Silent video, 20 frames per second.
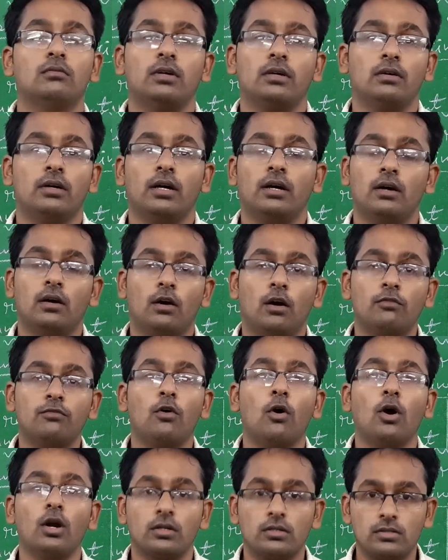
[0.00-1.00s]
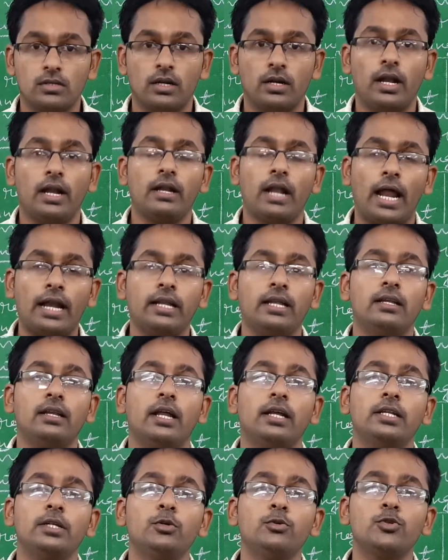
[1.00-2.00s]
of gods, and
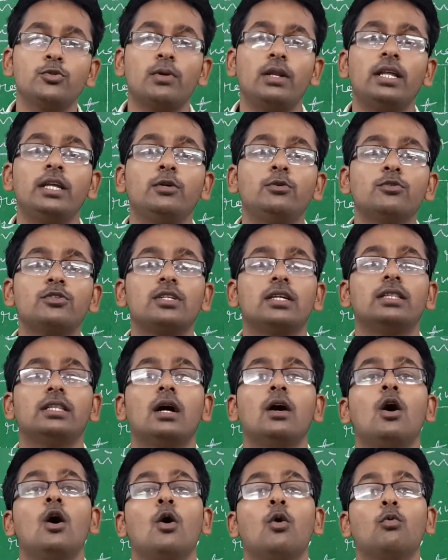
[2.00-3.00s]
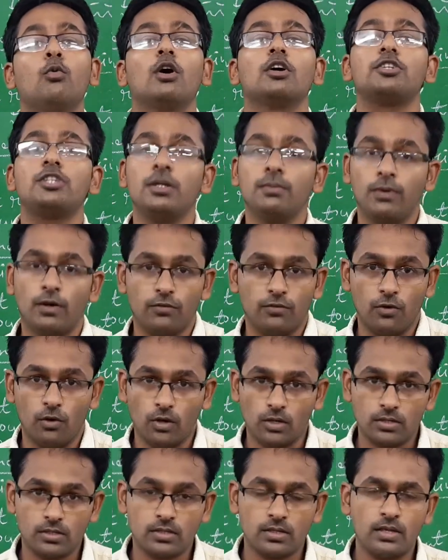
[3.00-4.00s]
it usually used in the worship of
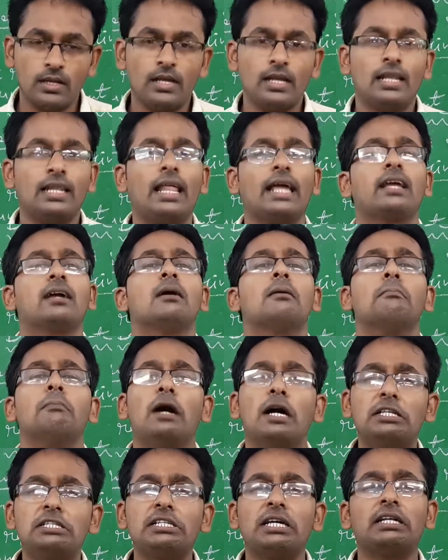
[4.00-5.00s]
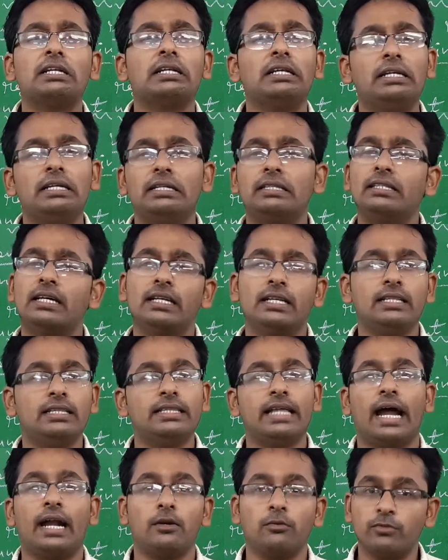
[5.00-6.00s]
gods, like bhajan, kirtan, in
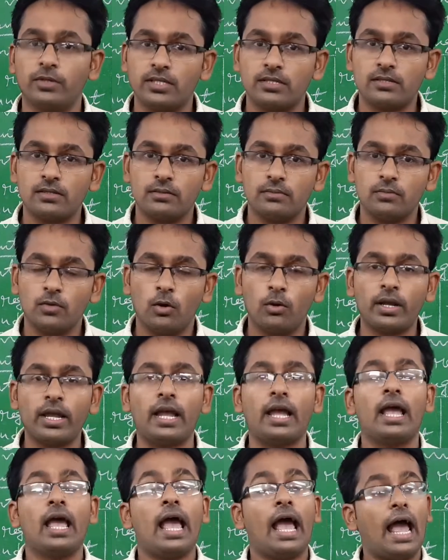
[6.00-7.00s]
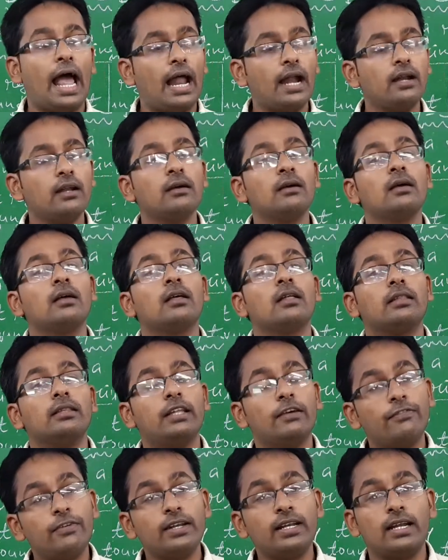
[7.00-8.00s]
that ways. Okay, and
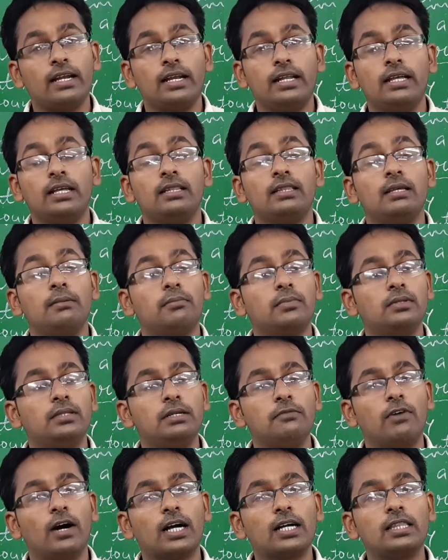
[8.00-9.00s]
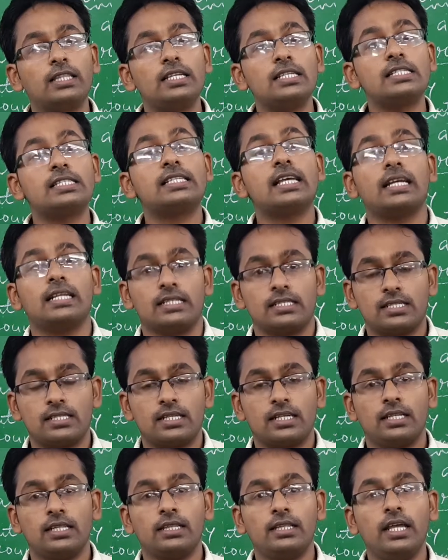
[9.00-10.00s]
definitely the Bhakti
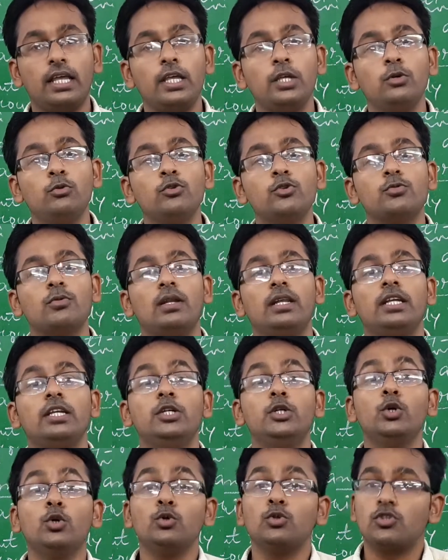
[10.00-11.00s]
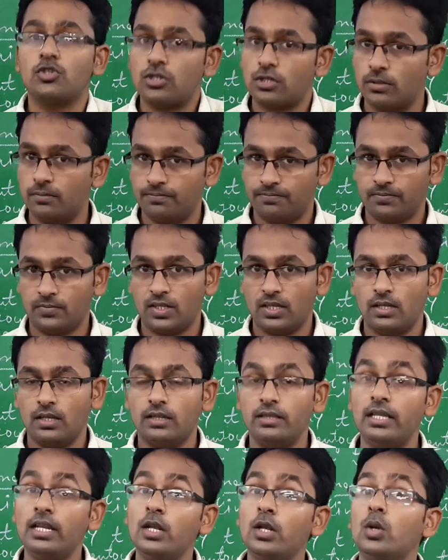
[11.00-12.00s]
sense, they usually used
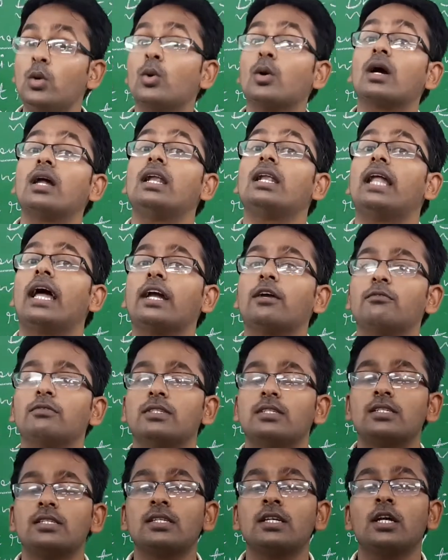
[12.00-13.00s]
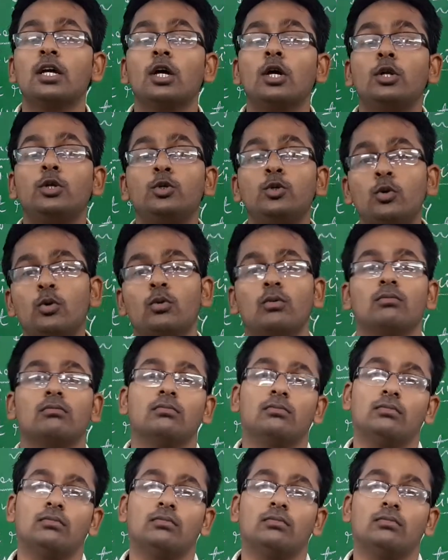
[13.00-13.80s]
the local languages to